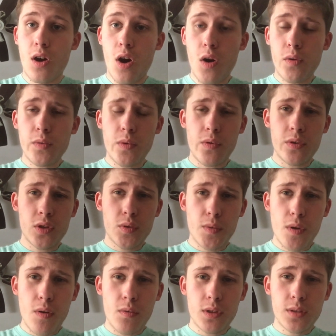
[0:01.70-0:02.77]
Alright, yes we
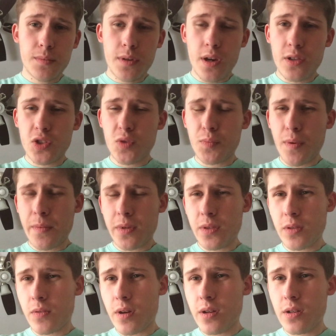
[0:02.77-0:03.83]
are. What's up guys, it's Pumpkin
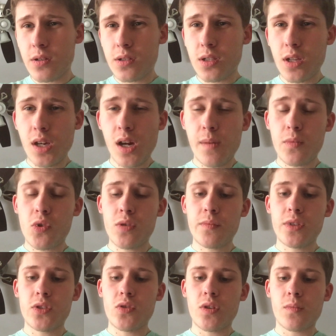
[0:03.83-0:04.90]
the Crain here. Today I'm going to
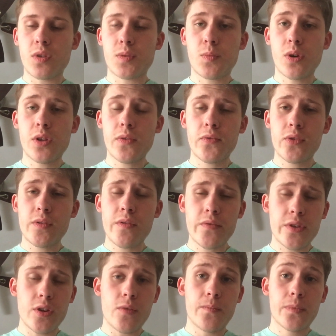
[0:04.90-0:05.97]
be doing my spoiler-free
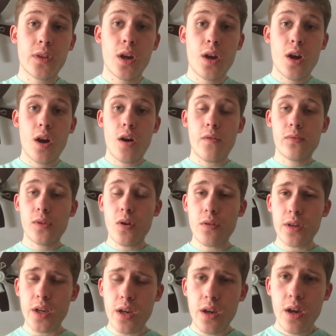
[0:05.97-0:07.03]
review of
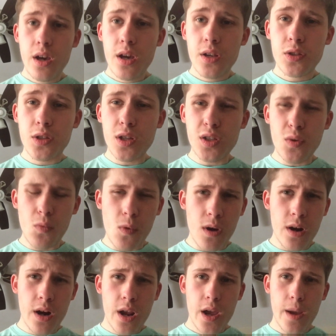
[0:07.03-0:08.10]
Loki, Season
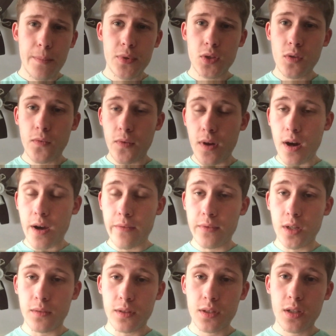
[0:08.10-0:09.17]
1, Episode 5.
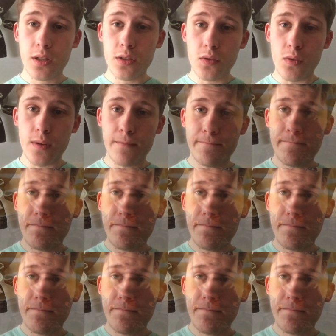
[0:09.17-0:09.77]
Now let's get into it.